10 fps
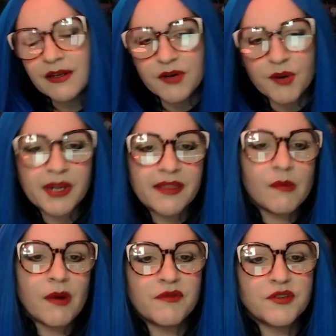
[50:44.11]
I don't know
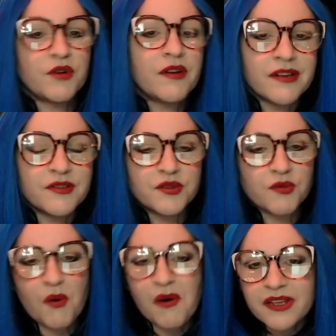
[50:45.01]
anything about fraternities or
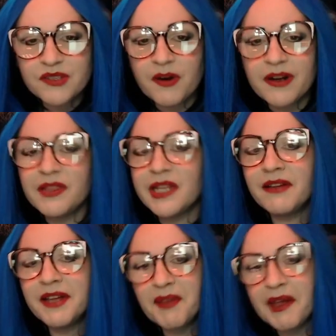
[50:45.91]
sororities or anything
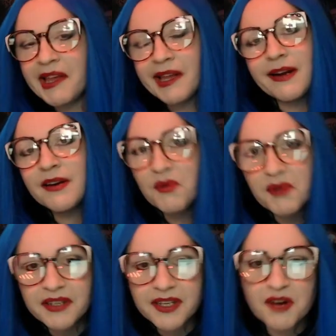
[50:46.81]
like that, and I don't
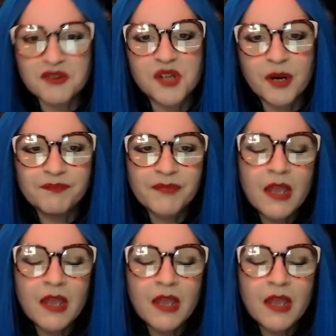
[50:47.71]
really care to know.